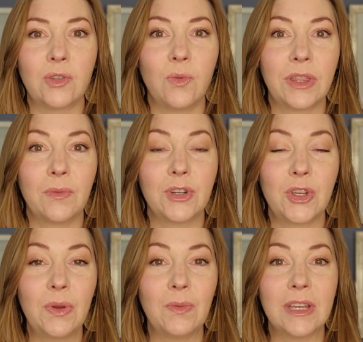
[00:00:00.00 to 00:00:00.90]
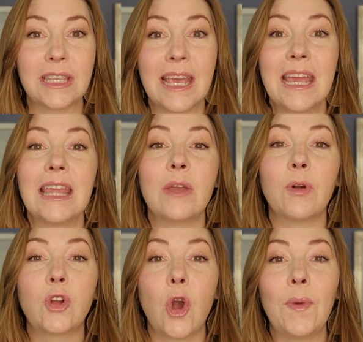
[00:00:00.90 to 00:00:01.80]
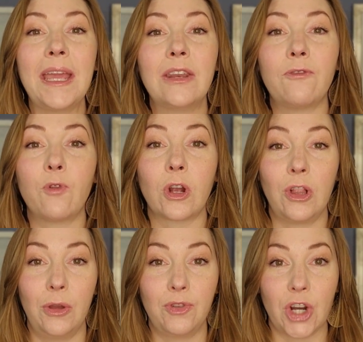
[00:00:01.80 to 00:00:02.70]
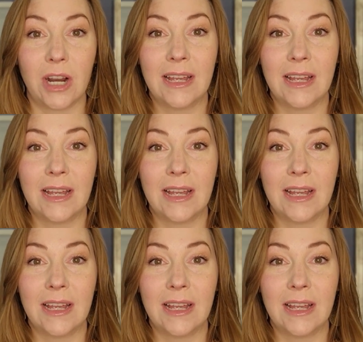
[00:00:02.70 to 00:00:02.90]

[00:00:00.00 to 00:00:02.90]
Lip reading: So what they were doing was they were going into foreclosure.